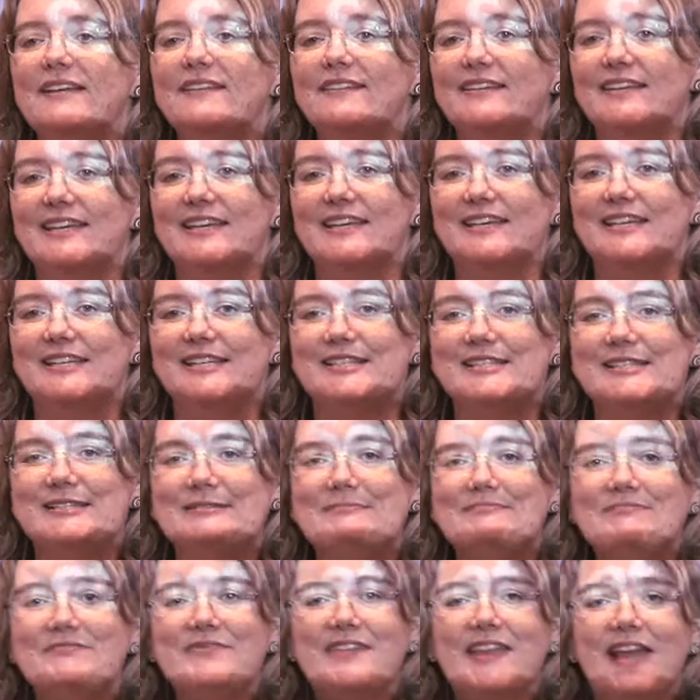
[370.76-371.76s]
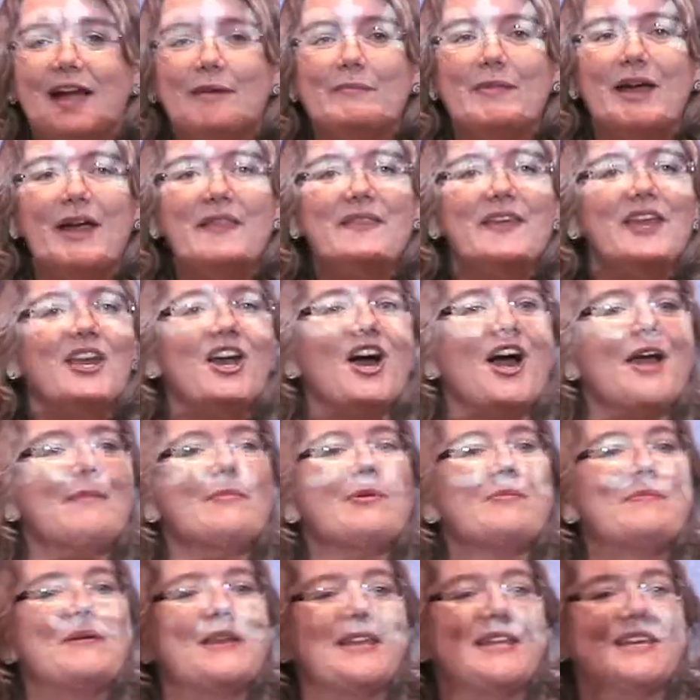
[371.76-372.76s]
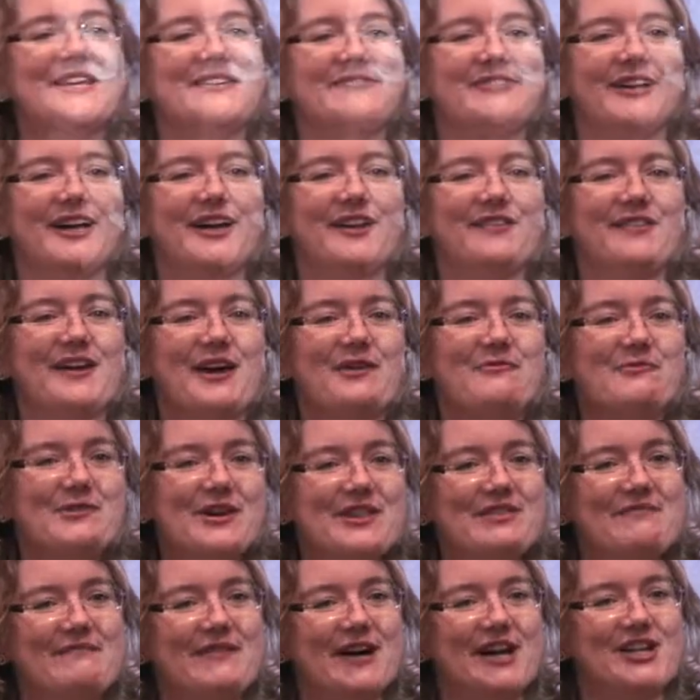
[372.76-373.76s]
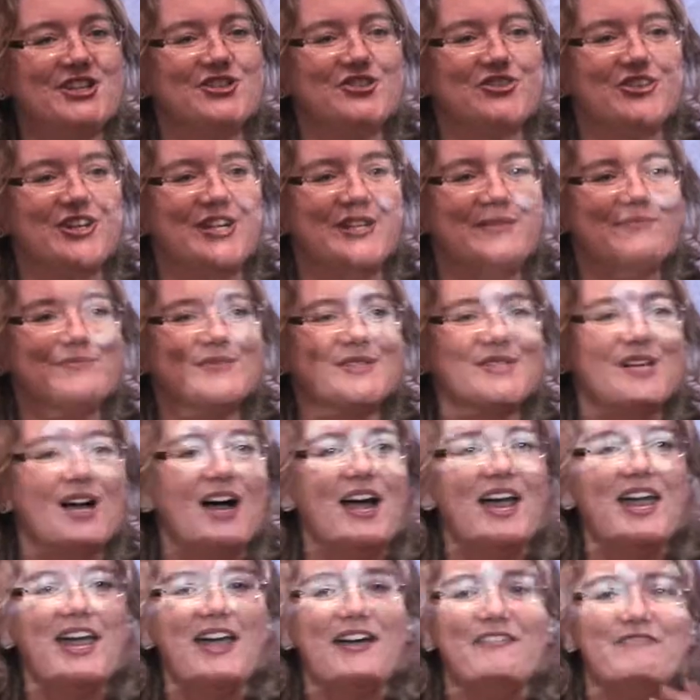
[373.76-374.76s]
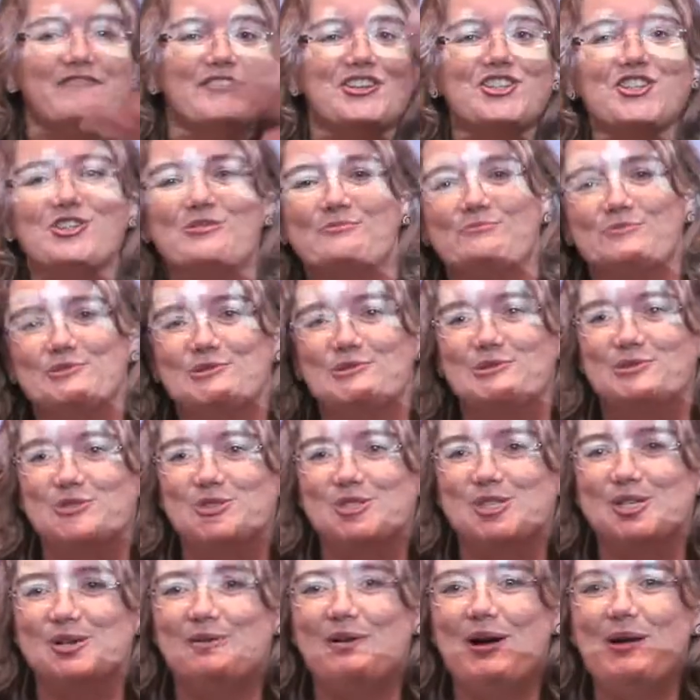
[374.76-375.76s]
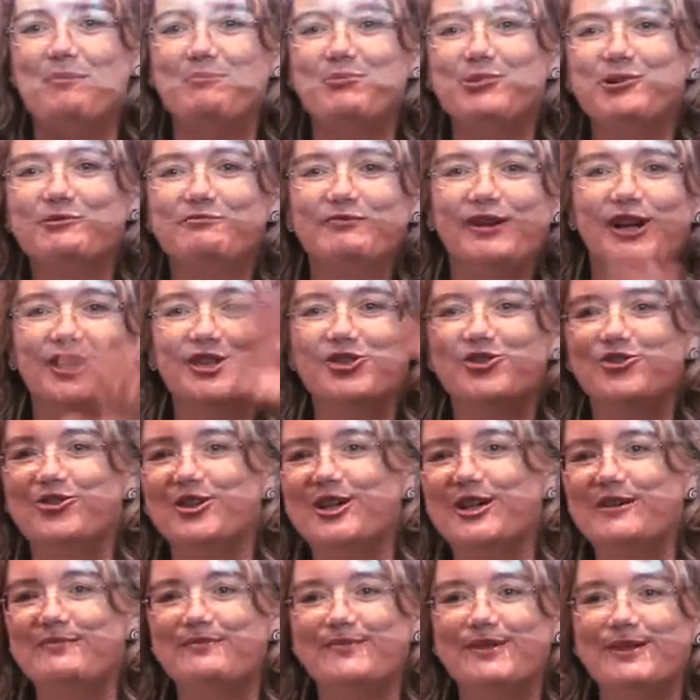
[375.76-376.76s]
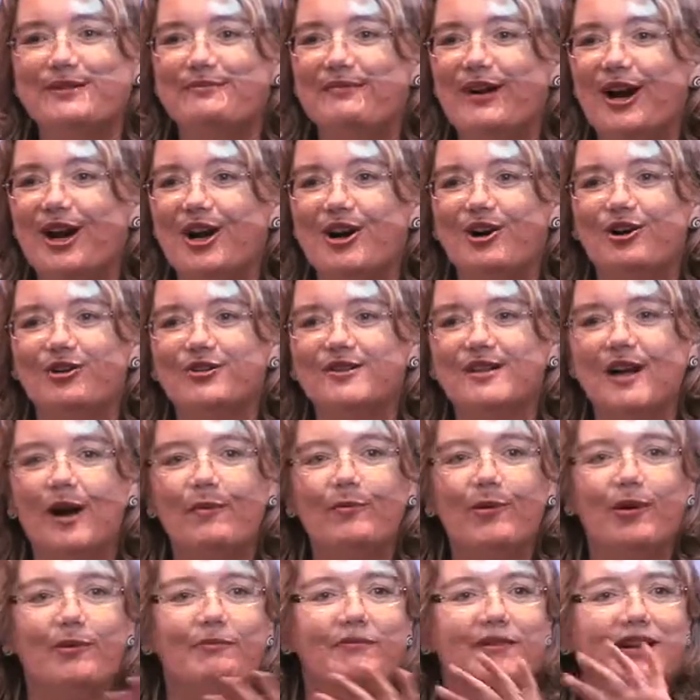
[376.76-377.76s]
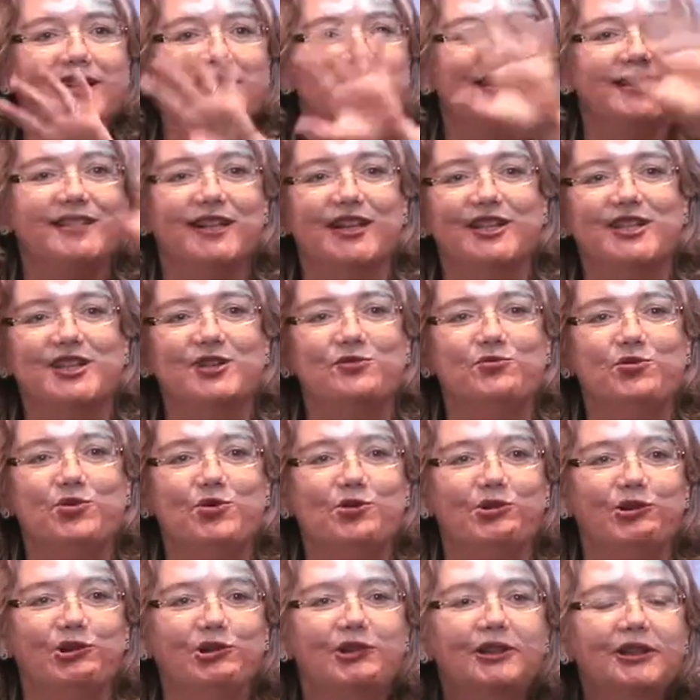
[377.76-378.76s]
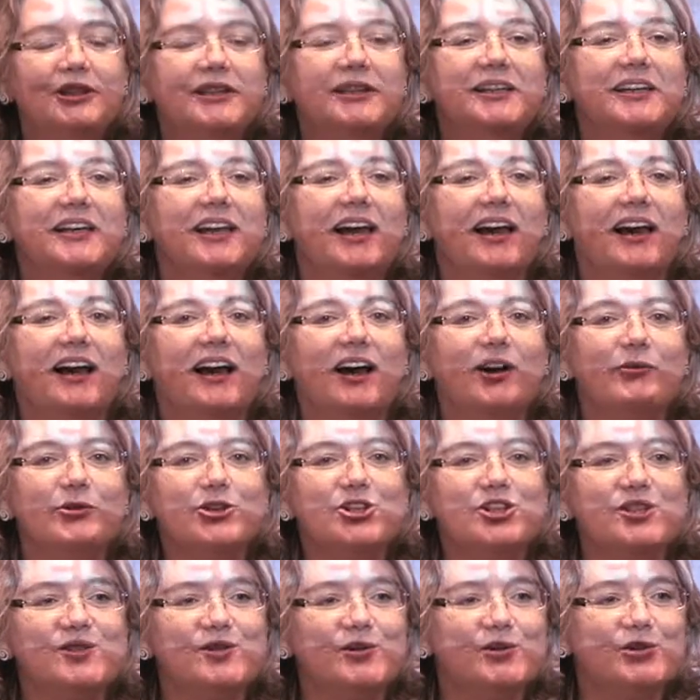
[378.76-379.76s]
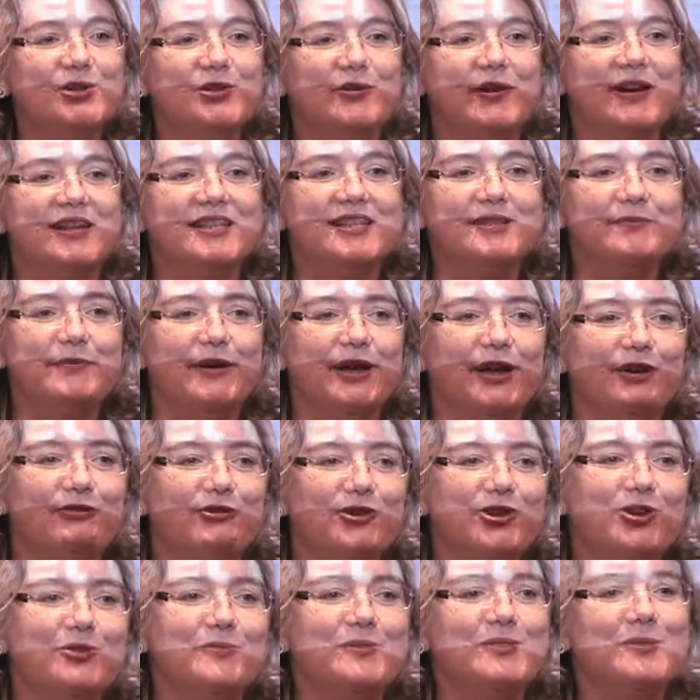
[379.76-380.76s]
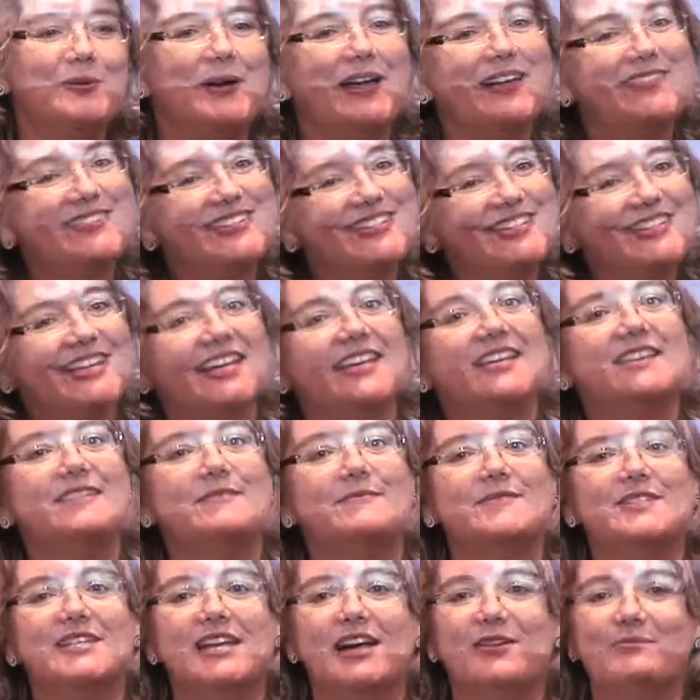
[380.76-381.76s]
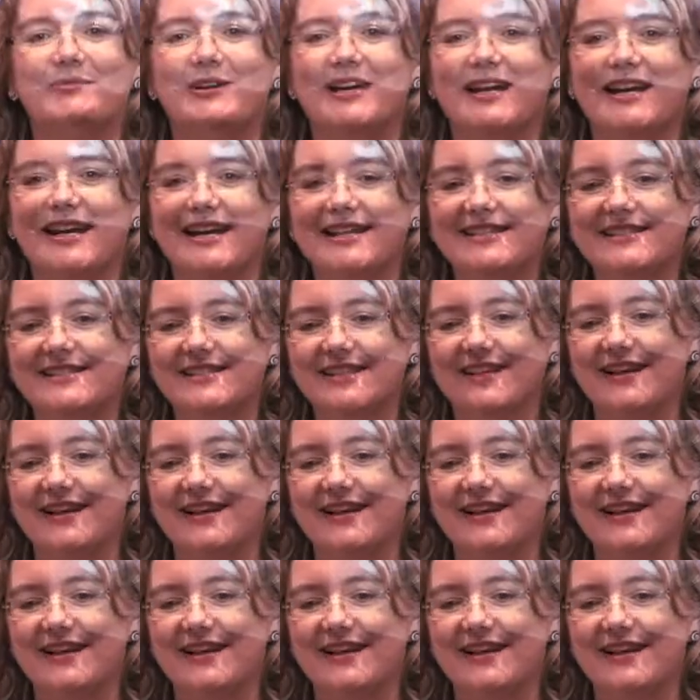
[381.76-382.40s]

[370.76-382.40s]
things. And then I'm a believer that with my dreams, I have vision boards. So I put my dreams and my goals up on my study wall, which is also our spare room. So I have to take them down when guests are